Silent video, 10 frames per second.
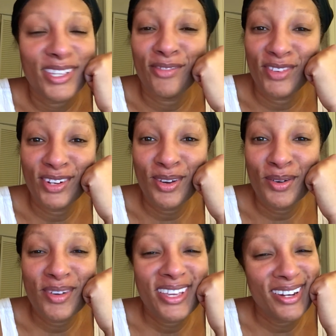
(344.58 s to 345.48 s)
If you
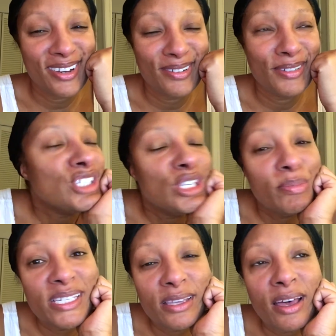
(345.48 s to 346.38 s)
know, you know. To
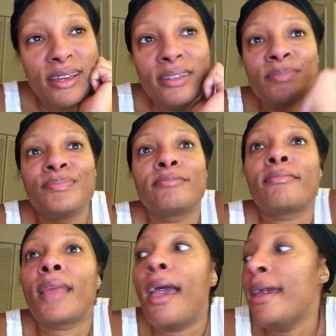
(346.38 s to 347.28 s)
be done.
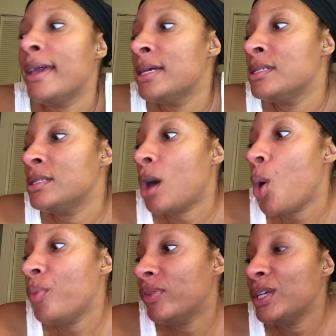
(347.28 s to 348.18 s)
And
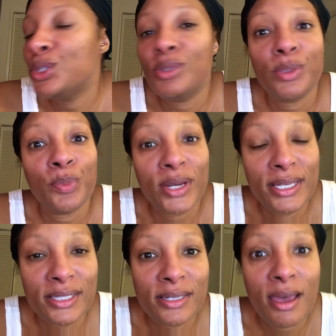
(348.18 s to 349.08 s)
hopefully do some
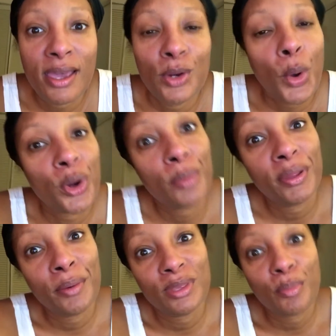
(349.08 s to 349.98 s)
reading tonight or
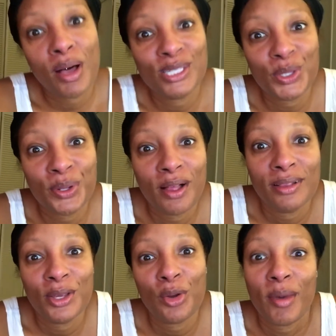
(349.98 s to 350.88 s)
play with the puzzle a
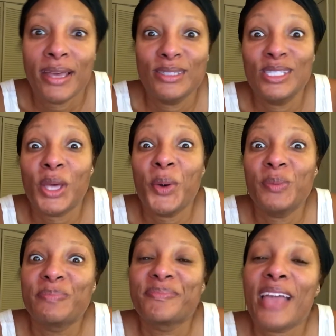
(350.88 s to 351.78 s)
little bit. So
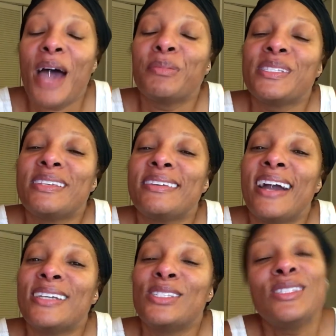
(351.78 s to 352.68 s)
I will see you
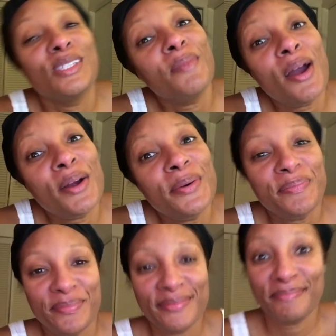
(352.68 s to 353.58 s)
guys tomorrow.
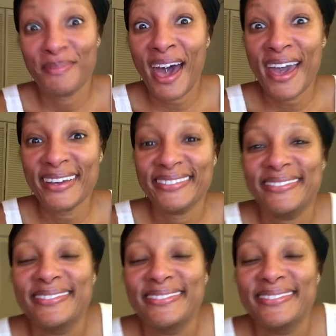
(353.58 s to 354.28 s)
Bye.